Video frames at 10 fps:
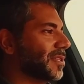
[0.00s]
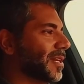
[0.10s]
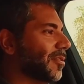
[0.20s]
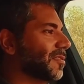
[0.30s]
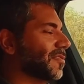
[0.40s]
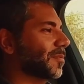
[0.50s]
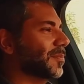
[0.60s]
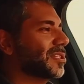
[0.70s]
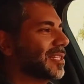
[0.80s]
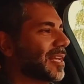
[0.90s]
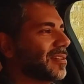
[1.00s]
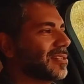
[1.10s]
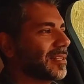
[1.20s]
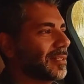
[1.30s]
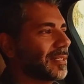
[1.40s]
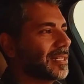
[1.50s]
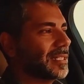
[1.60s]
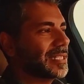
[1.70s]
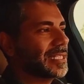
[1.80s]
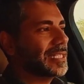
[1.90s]
an hour from a standstill in
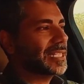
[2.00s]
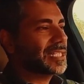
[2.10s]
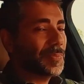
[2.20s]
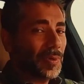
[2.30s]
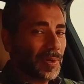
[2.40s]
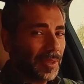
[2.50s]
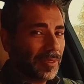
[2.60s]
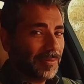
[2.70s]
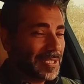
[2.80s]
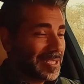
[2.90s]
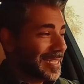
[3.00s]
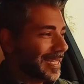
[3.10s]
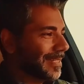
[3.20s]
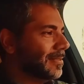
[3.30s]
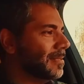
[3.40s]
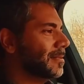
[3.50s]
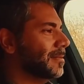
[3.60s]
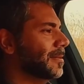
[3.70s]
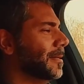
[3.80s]
6.3 seconds,